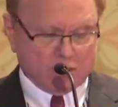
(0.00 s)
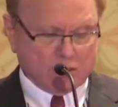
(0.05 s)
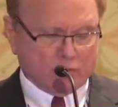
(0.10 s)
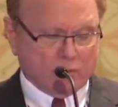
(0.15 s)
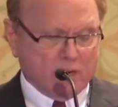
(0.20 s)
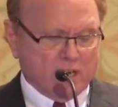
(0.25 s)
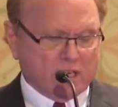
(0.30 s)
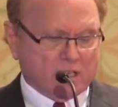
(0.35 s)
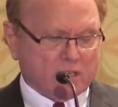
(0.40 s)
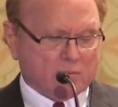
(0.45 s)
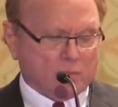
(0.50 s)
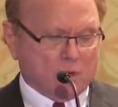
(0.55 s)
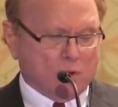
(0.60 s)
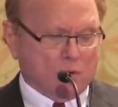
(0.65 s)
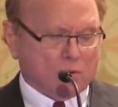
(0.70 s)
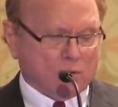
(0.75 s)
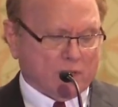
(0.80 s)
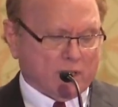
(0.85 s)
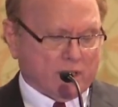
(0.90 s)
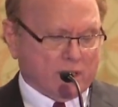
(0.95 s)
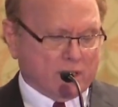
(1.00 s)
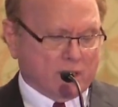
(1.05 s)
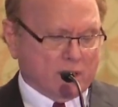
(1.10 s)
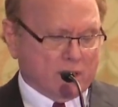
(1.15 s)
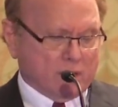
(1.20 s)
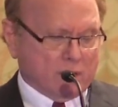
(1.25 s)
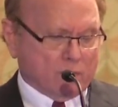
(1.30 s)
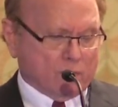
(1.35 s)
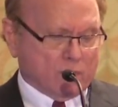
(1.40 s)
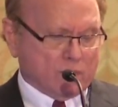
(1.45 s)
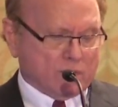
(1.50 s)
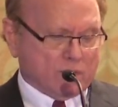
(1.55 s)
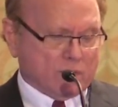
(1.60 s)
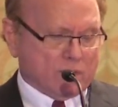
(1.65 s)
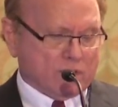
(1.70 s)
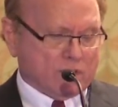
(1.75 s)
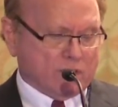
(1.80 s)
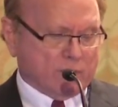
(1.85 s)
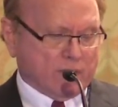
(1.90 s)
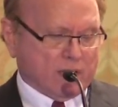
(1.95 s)
treating them only with
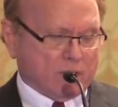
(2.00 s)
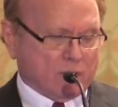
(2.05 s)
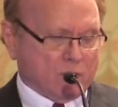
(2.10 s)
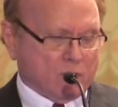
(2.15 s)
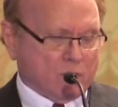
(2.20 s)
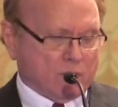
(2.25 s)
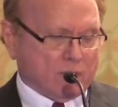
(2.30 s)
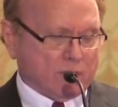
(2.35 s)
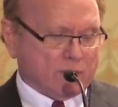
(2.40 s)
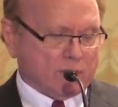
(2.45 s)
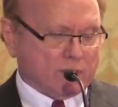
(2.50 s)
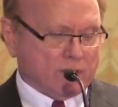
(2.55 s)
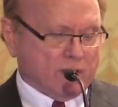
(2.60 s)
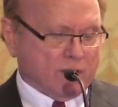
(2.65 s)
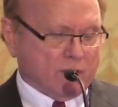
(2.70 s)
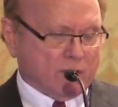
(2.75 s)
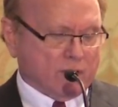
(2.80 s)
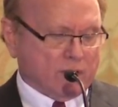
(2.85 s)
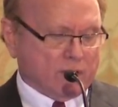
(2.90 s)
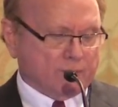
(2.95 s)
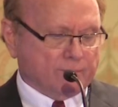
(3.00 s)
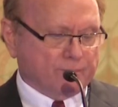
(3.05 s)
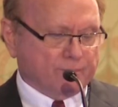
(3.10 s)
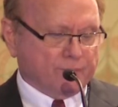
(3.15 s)
systemic corticosteroid.